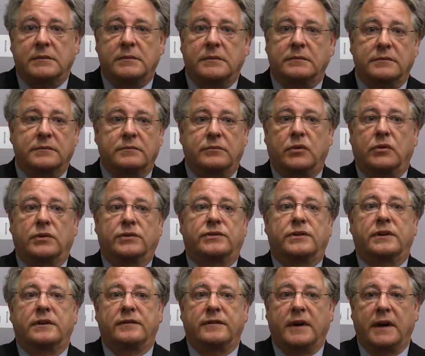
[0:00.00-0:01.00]
I'm board
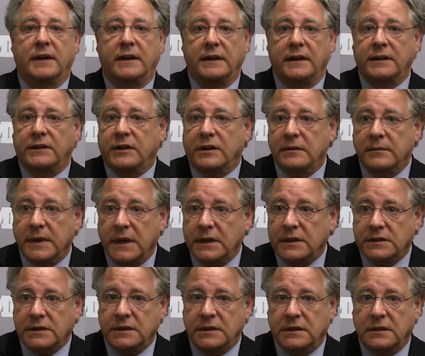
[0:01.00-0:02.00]
certified in internal
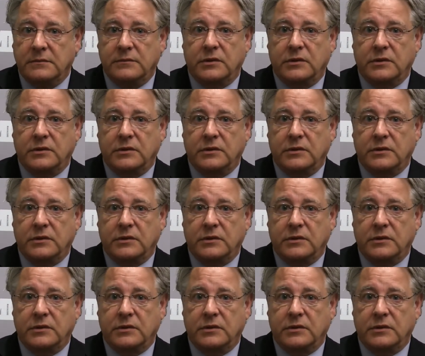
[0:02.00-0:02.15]
medicine.